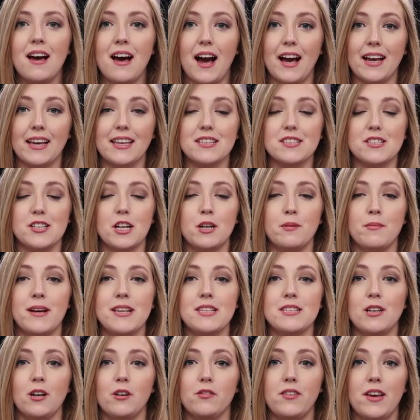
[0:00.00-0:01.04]
I consider
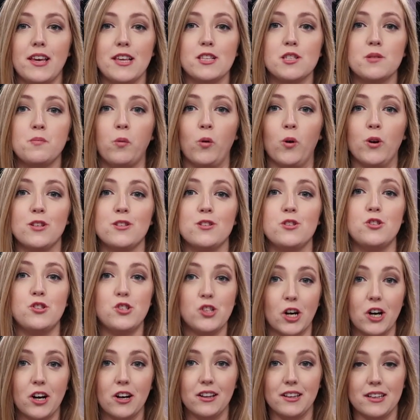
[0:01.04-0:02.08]
myself a sports
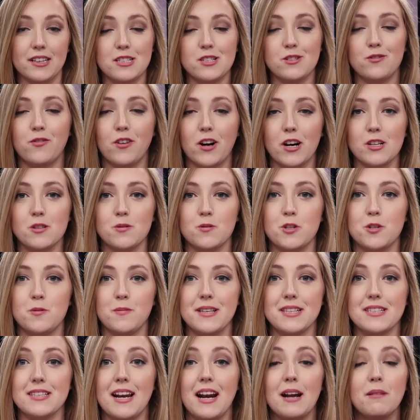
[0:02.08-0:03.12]
journalist first, which
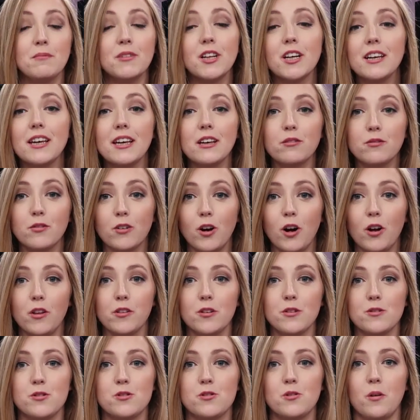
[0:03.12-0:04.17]
means that I'm looking for all
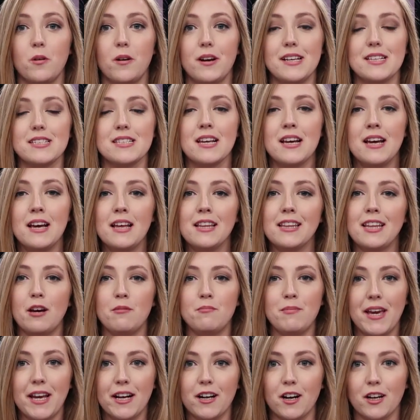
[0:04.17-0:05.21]
those stories
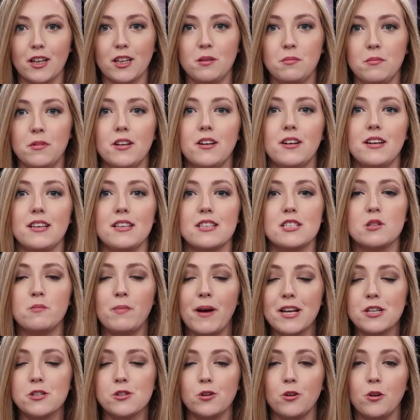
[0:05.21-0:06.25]
that make our community
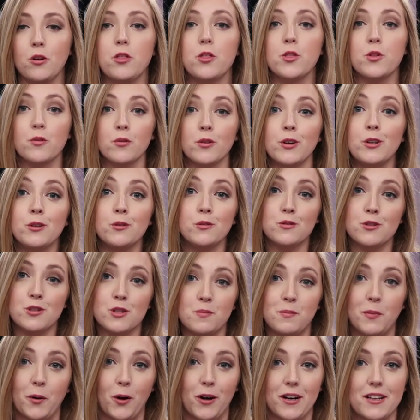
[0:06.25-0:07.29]
special through
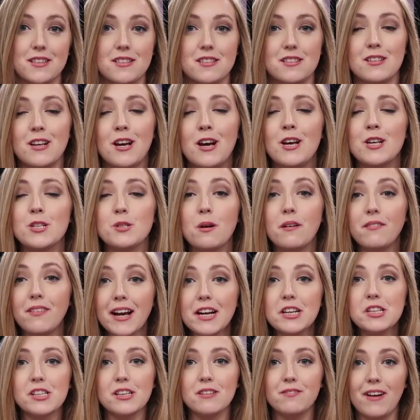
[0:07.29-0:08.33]
sports. So I've
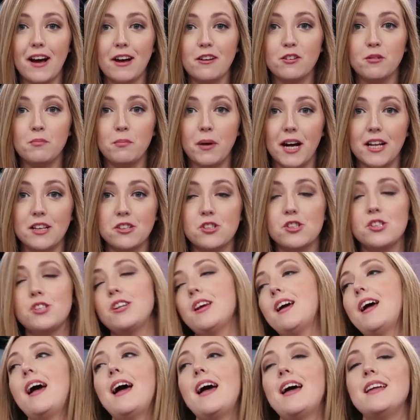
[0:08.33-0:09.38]
actually found a bunch,
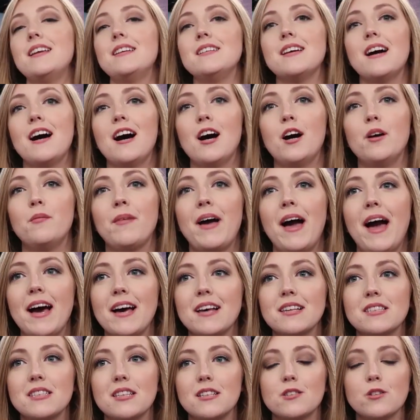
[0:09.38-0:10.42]
and
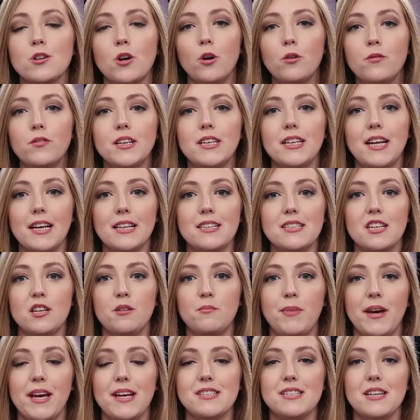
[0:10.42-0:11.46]
as this
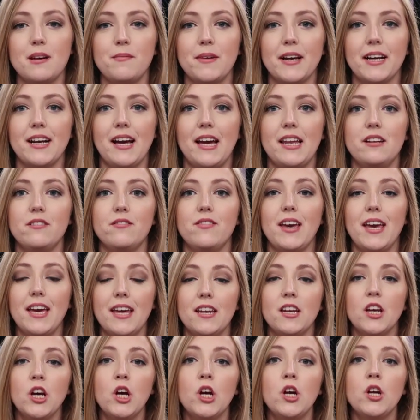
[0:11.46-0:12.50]
COVID-19 pandemic kind of
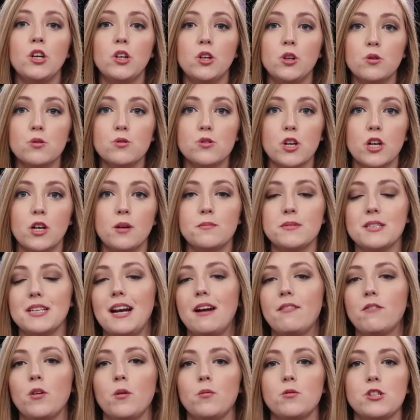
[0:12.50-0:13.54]
hit newsrooms and
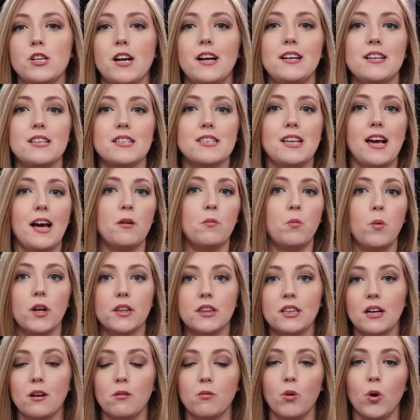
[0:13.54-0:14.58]
everyone was trying to decide
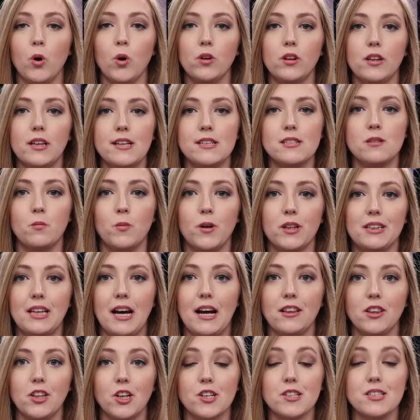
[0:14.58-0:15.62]
what their role is and what
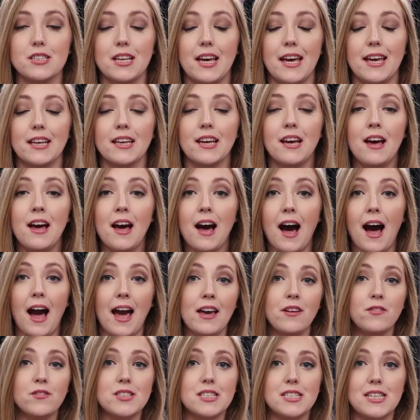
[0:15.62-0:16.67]
that looks like,
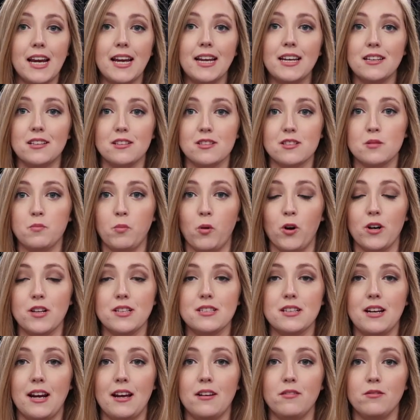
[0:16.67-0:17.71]
I have stayed in
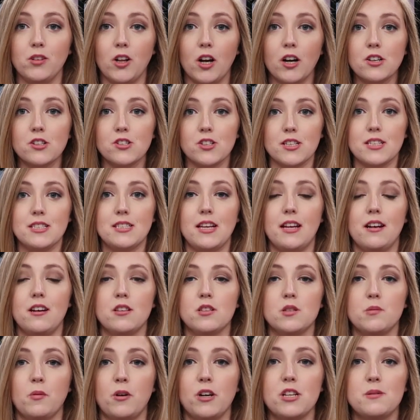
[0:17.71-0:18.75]
sports, and I've largely stayed
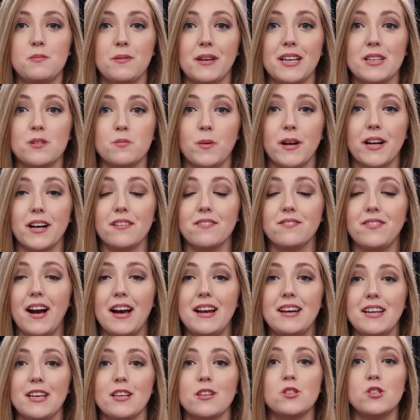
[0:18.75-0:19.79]
in sports because we are
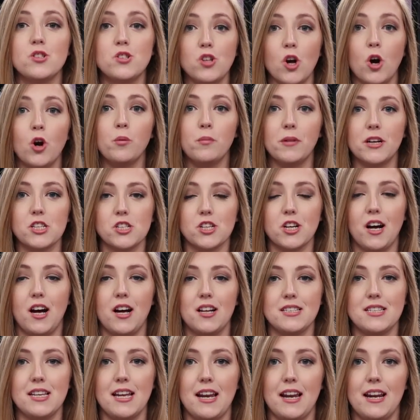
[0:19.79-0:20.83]
finding so much
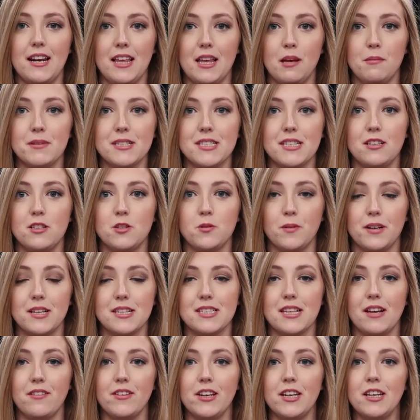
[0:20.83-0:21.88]
content at ABC
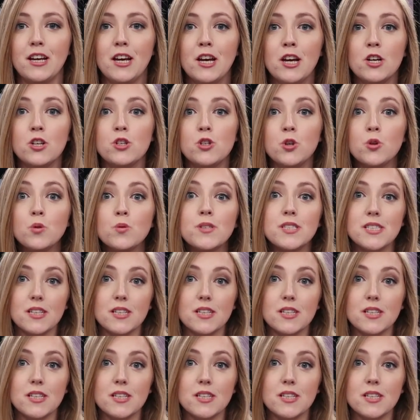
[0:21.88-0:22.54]
27 to